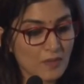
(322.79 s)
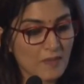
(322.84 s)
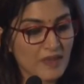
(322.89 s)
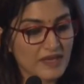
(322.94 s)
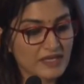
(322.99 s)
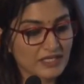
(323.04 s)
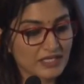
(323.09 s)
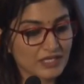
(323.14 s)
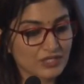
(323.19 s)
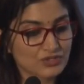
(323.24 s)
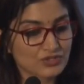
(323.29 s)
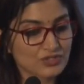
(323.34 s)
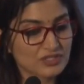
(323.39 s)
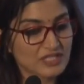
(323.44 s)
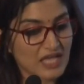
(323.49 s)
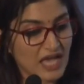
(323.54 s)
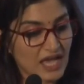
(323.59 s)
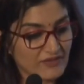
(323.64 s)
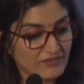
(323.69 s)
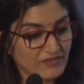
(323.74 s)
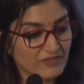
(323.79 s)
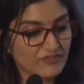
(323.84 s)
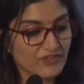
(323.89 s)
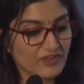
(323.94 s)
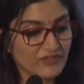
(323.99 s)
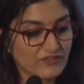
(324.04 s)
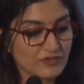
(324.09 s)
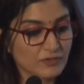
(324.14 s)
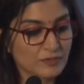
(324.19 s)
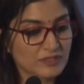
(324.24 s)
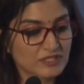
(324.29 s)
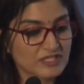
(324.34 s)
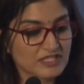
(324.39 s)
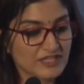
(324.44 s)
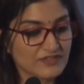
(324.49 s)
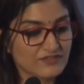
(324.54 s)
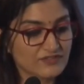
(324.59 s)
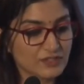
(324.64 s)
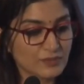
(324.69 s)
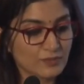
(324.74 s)
medications have a favorable
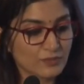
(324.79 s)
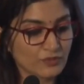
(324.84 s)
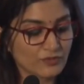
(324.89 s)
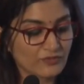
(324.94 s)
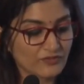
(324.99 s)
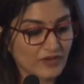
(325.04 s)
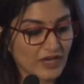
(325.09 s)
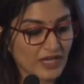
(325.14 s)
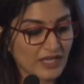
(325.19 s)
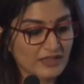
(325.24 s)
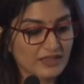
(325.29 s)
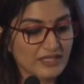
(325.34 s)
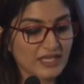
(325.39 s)
safety profile,